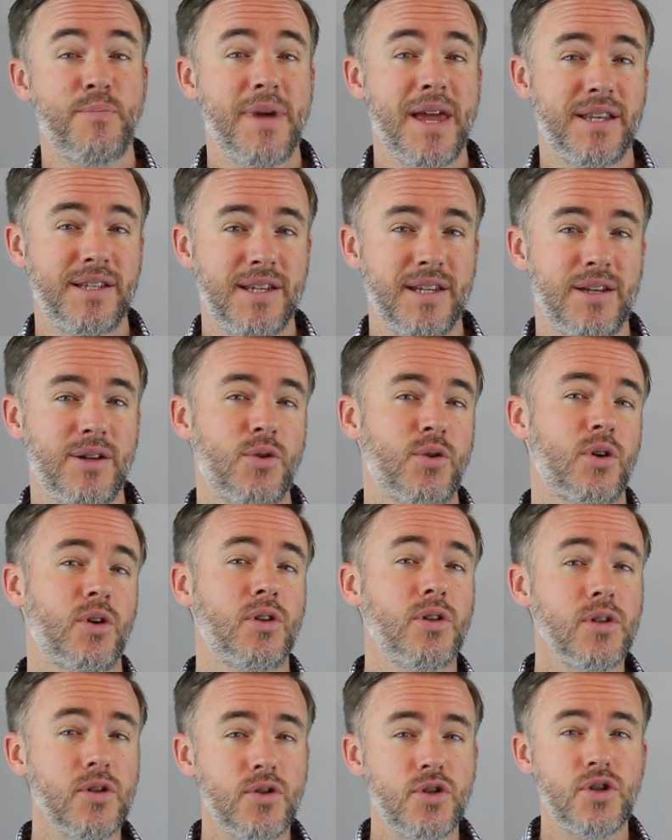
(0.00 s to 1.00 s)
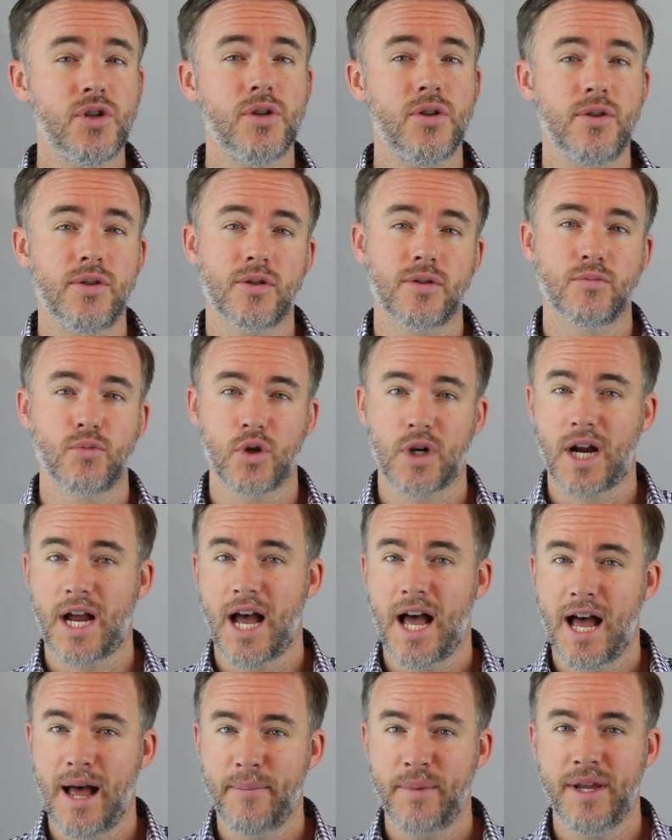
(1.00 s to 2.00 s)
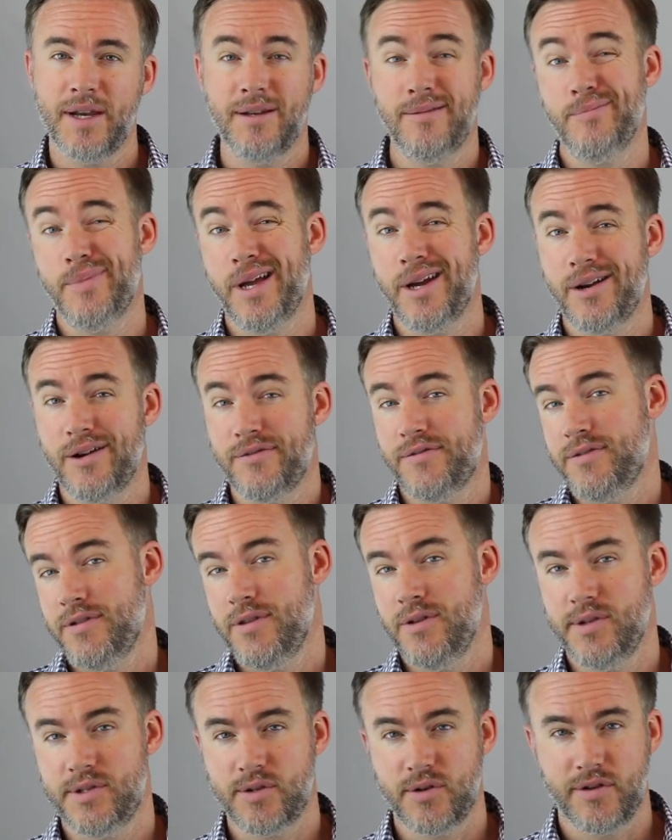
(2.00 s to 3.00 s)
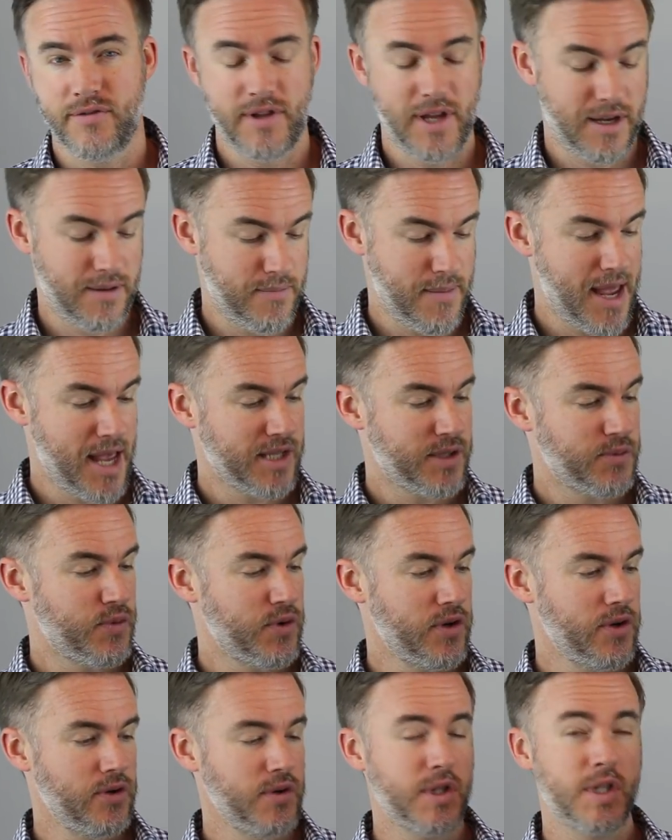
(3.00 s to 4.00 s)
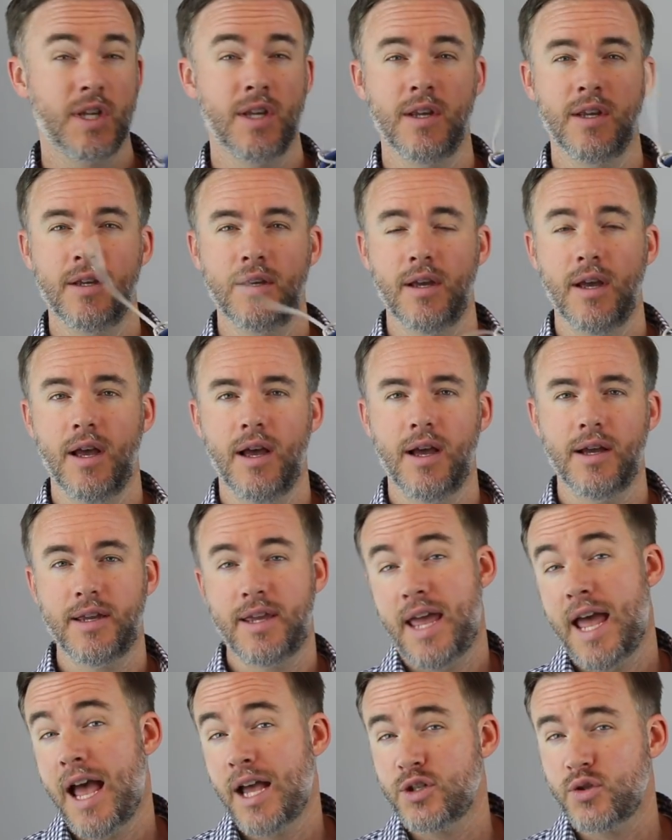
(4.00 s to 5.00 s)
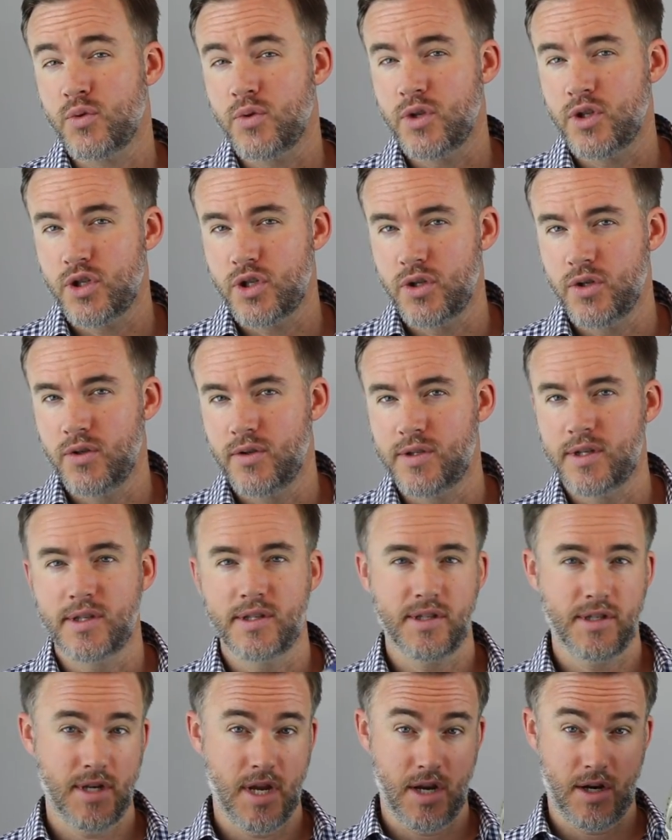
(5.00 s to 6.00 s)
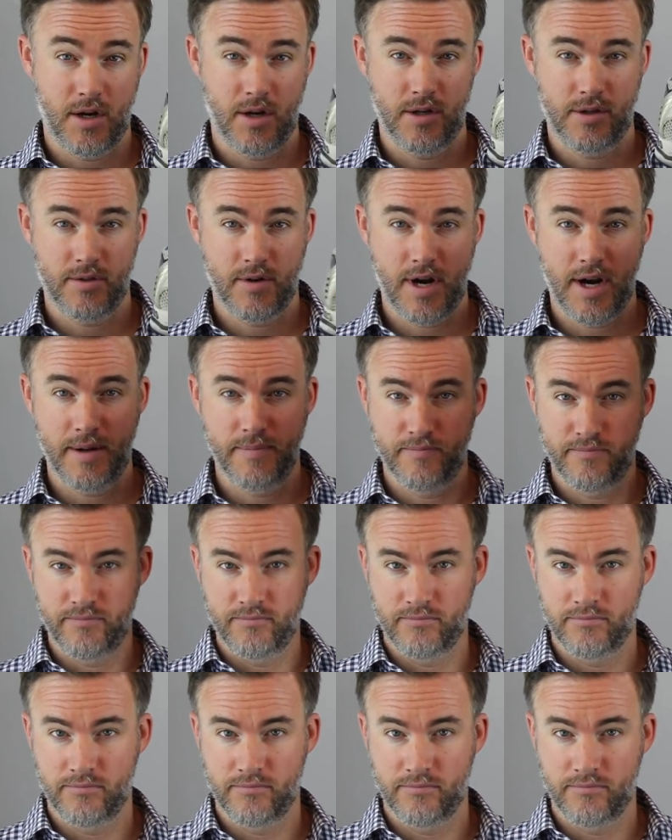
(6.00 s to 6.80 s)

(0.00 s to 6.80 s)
cemented or glued shoes are more common and better for those sort of like mass-produced uh, casual shoes and sneakers, right?